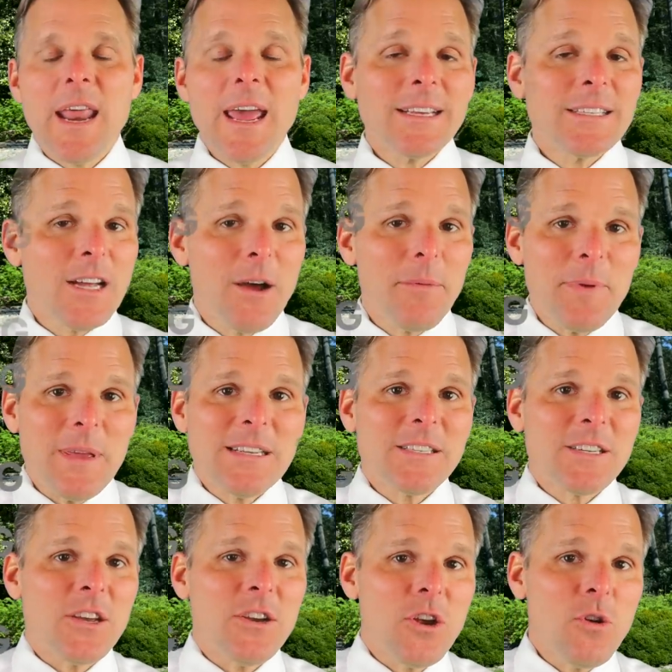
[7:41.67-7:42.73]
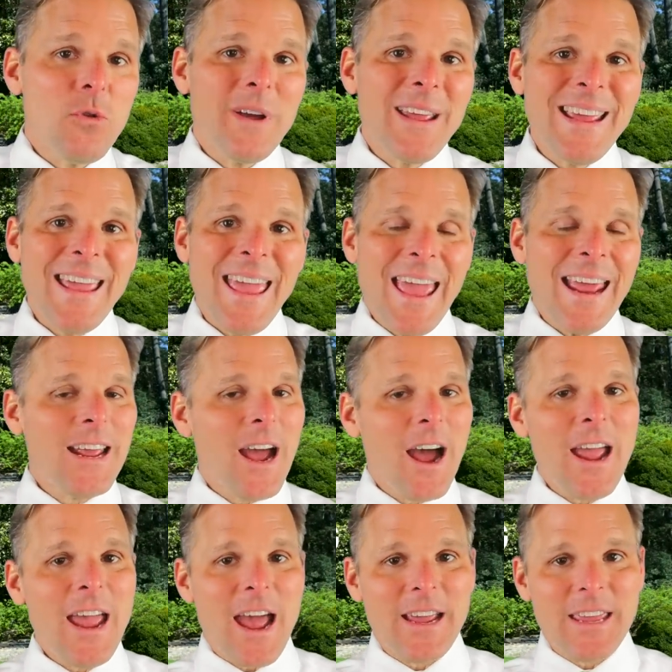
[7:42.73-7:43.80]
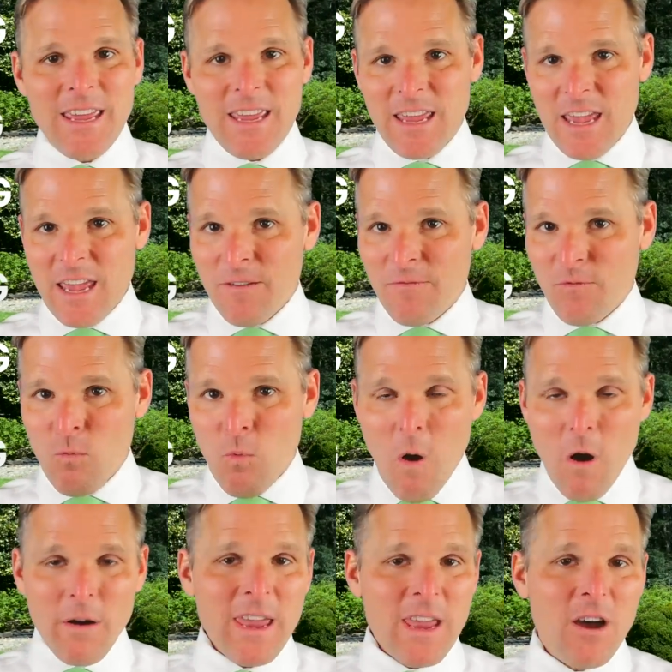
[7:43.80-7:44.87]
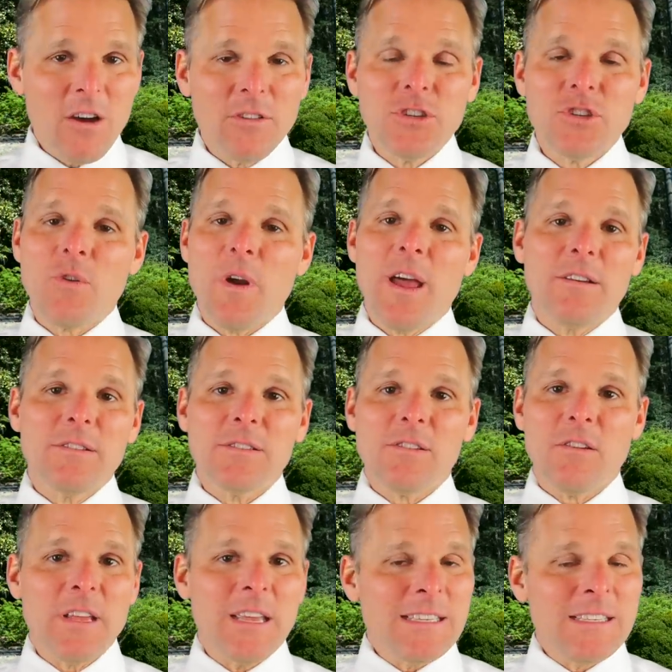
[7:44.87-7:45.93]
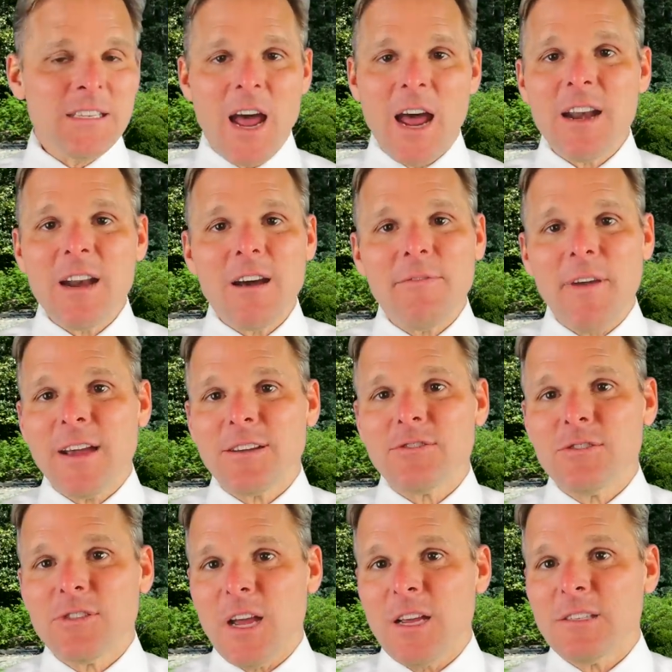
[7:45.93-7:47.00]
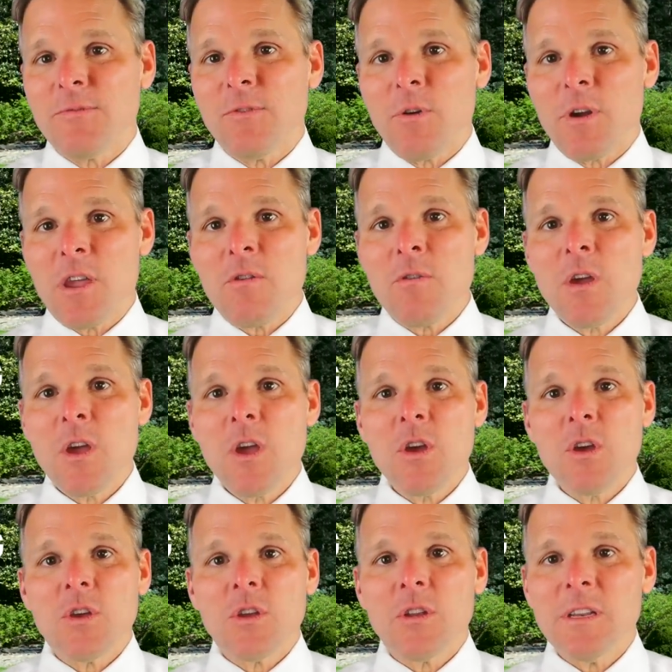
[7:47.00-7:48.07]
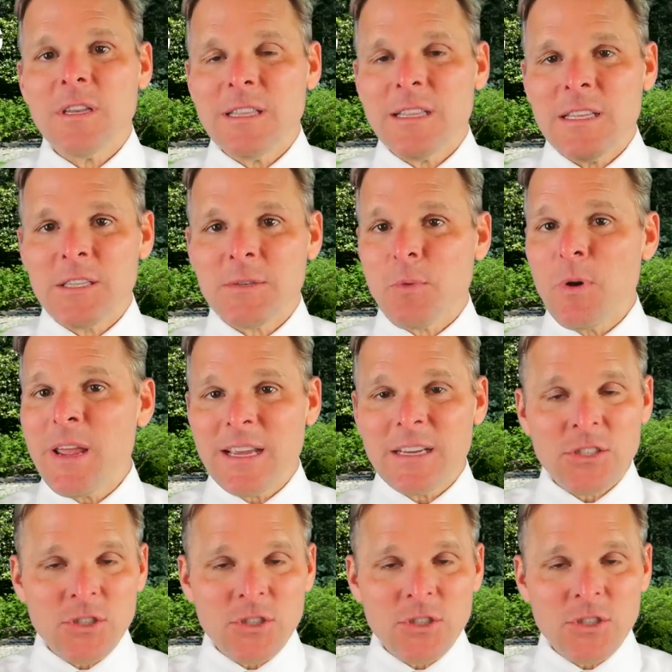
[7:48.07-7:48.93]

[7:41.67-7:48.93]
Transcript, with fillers: Next up is canoeing and kayaking. If walking on the trails is not enough exercise for you, the spring is